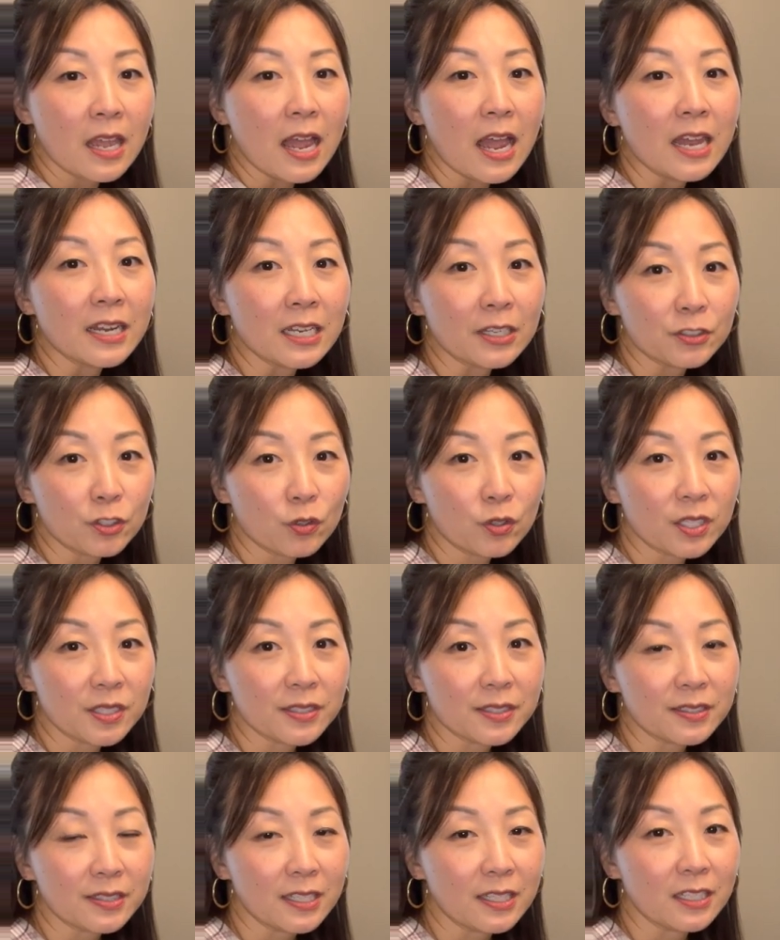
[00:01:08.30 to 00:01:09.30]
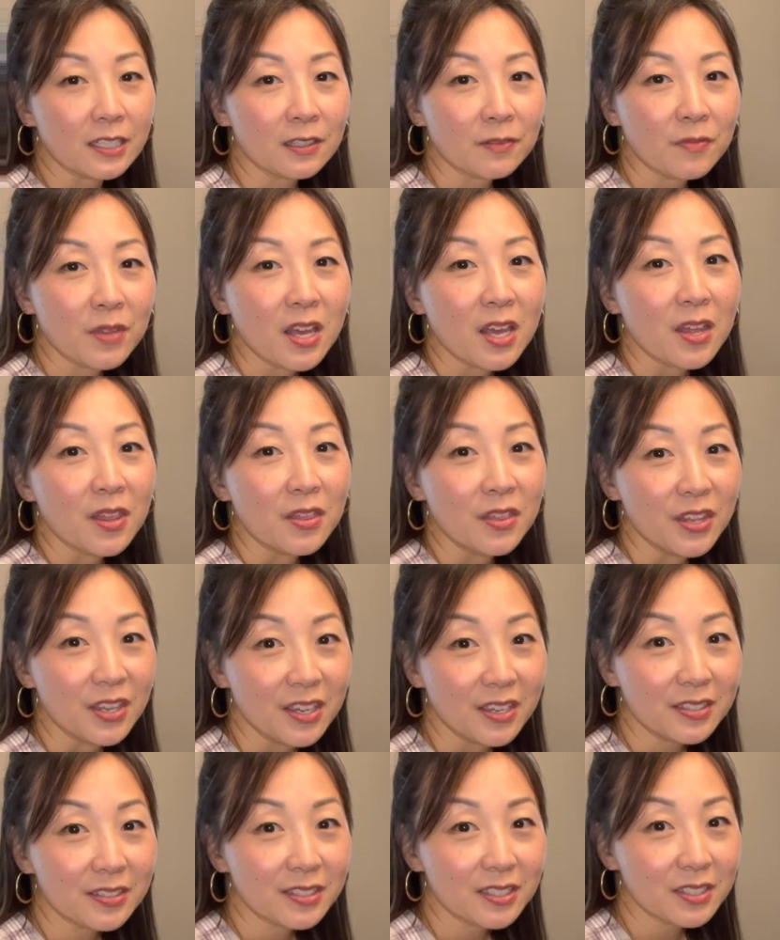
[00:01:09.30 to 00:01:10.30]
And as you can see,
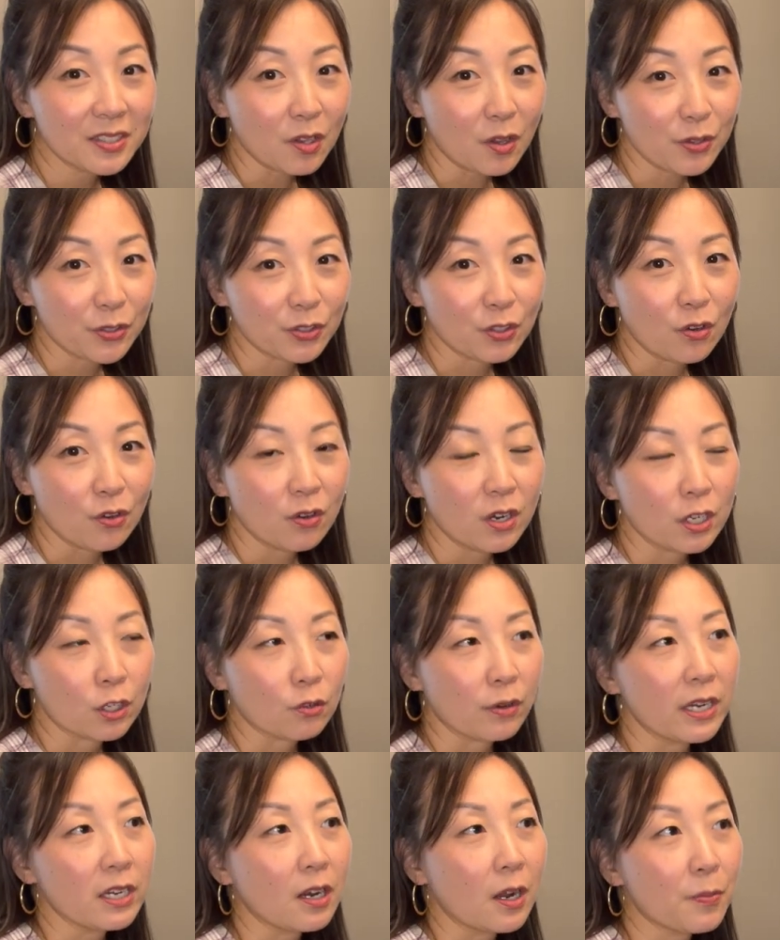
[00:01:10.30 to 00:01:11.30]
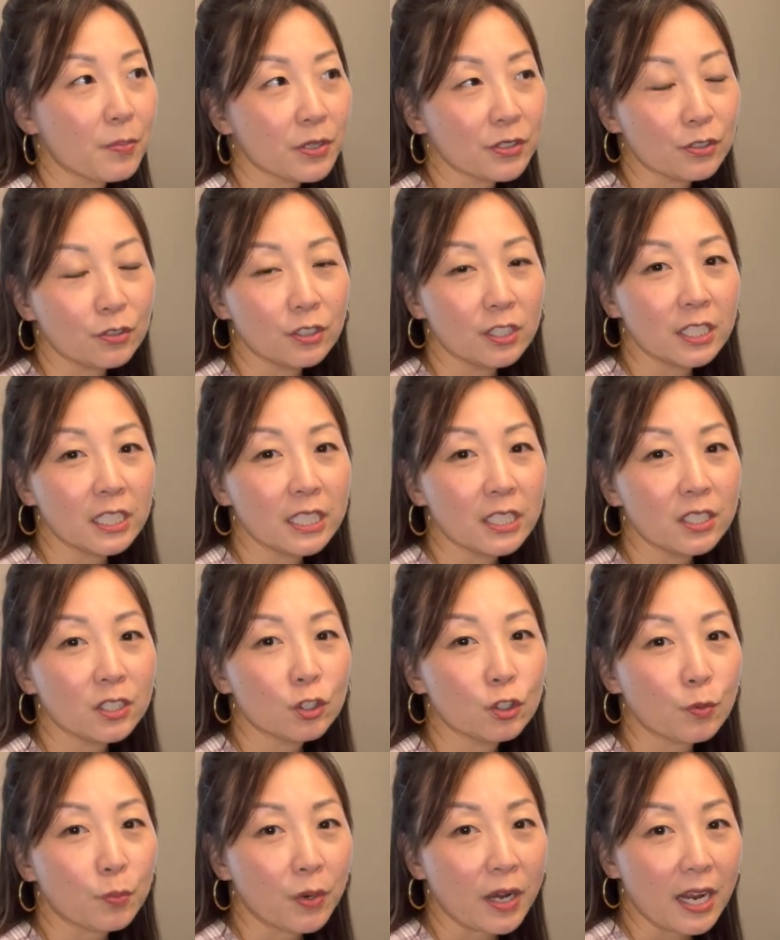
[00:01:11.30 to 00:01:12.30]
this is also a great opportunity
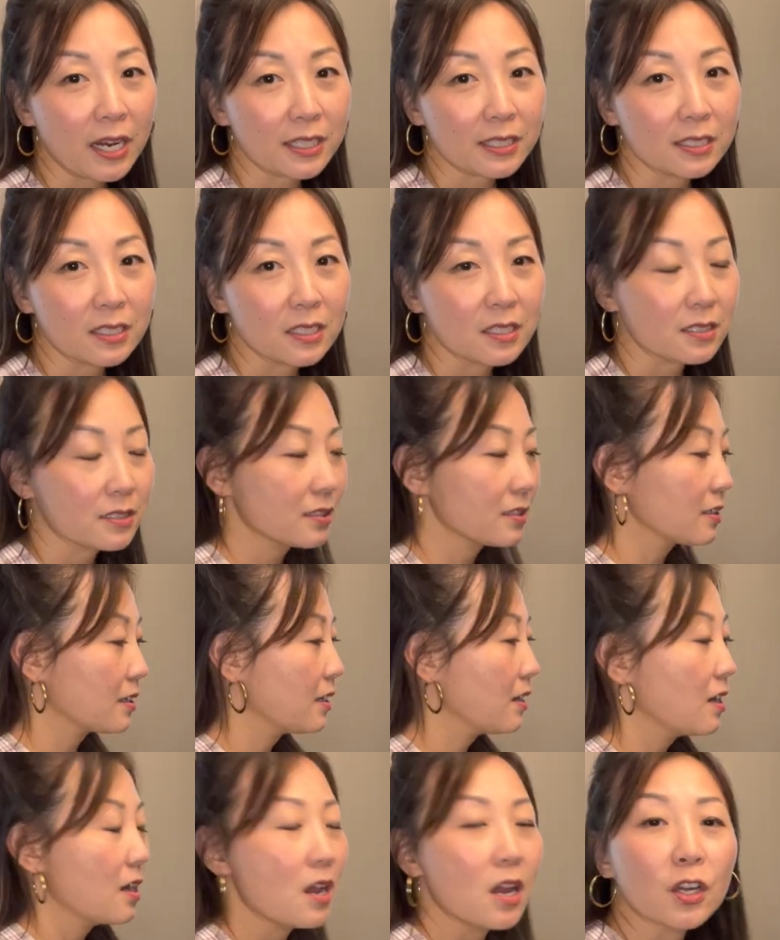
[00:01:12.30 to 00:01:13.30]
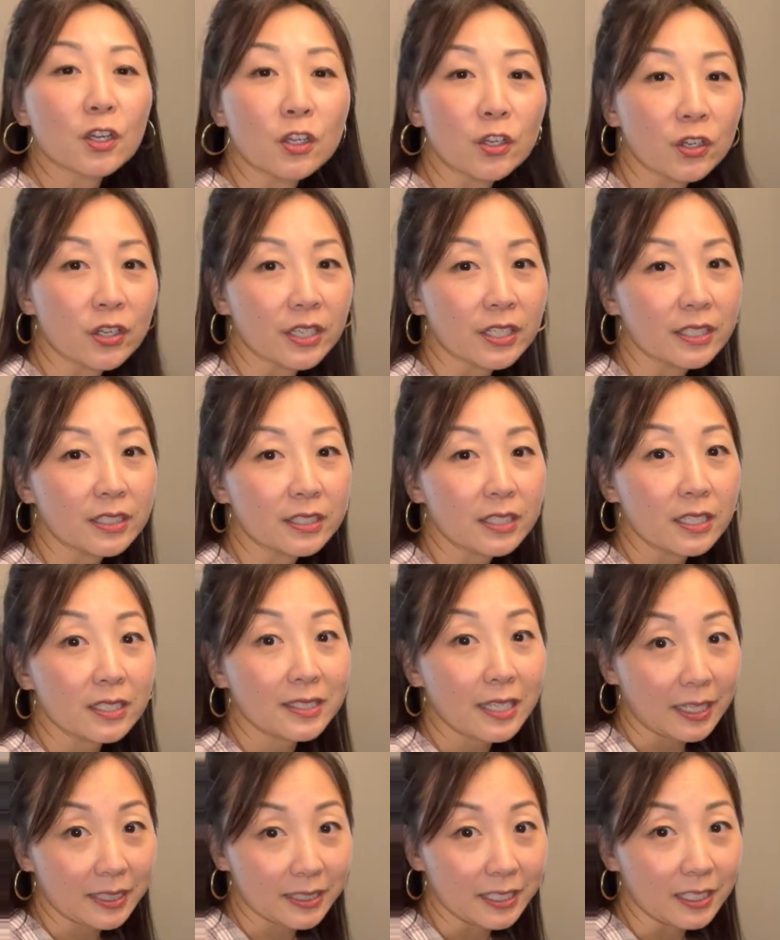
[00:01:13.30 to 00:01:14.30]
to practice good
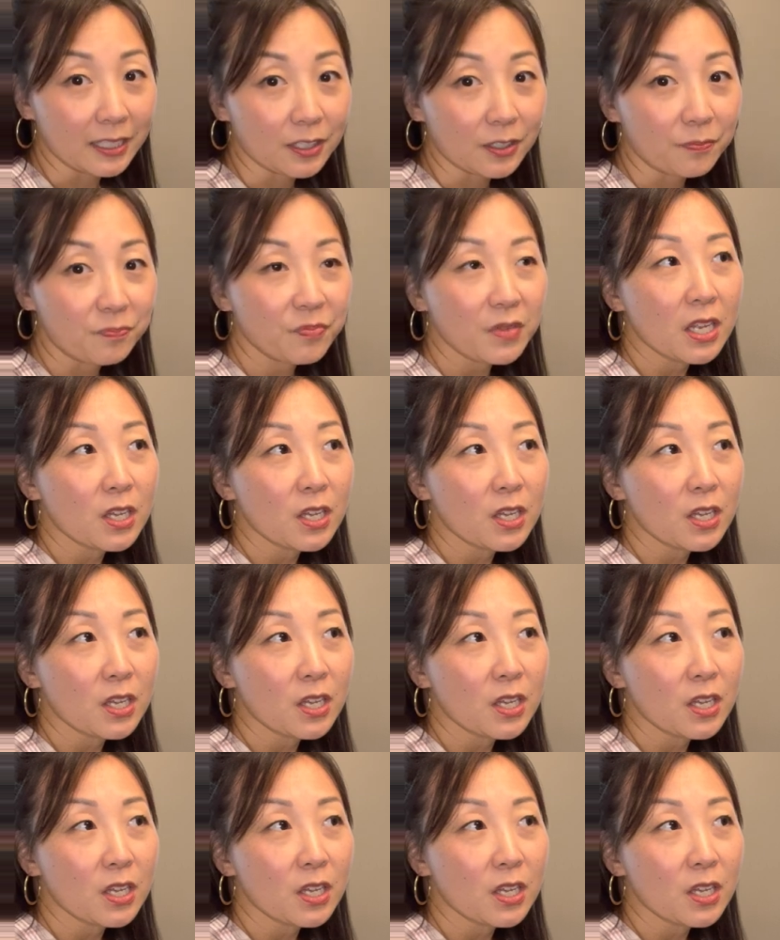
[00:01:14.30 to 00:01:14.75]
technique.